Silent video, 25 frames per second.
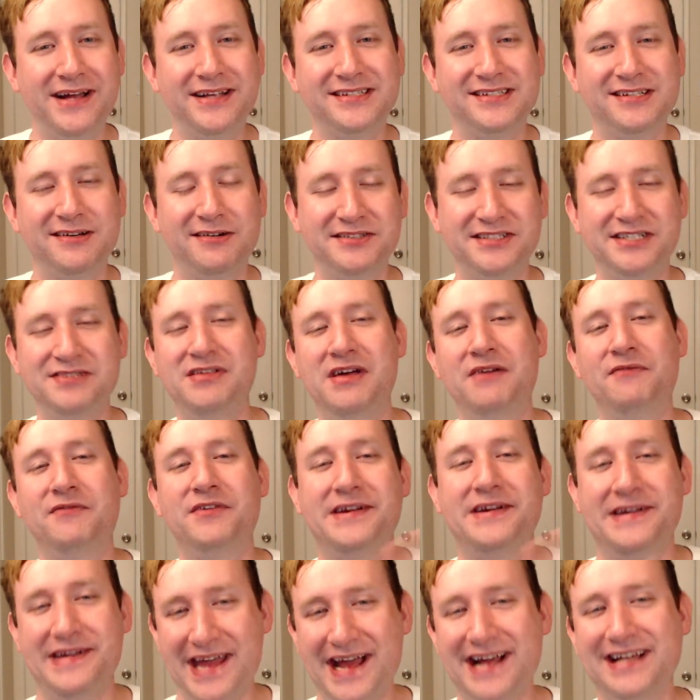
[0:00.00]
So I'll save that for
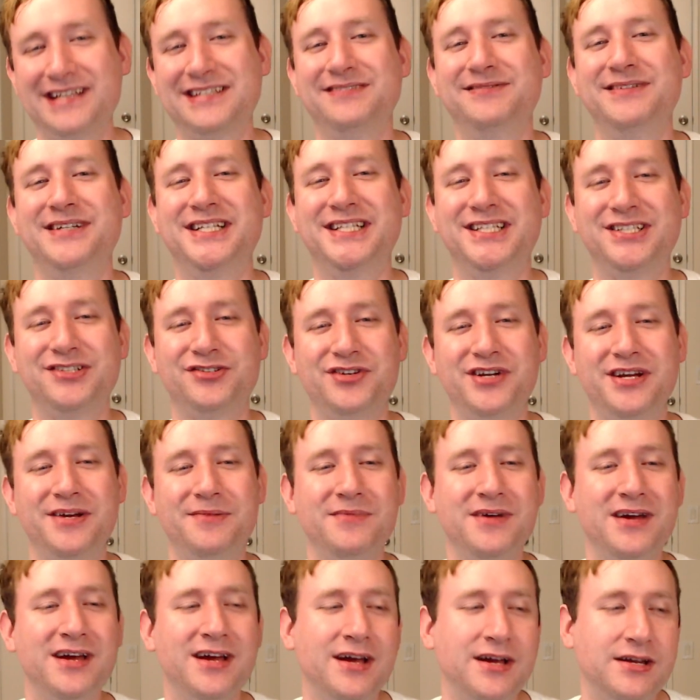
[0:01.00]
next week's stream
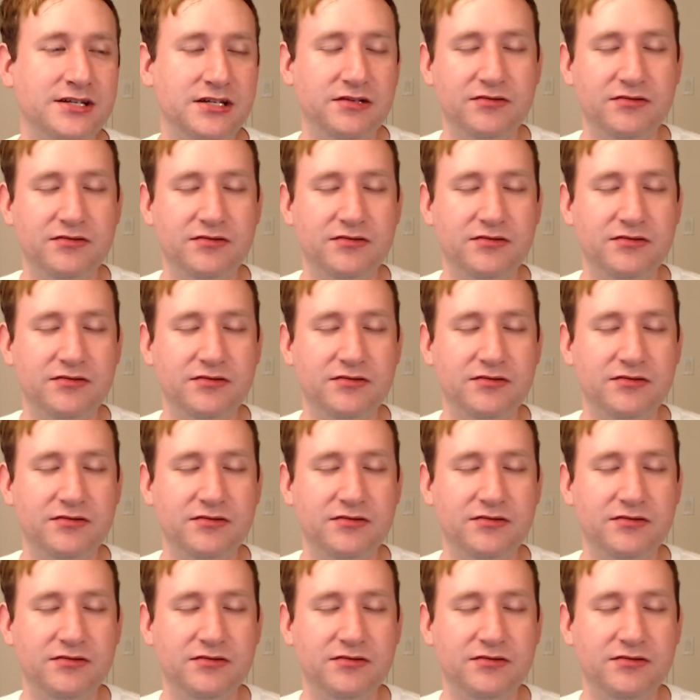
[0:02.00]
to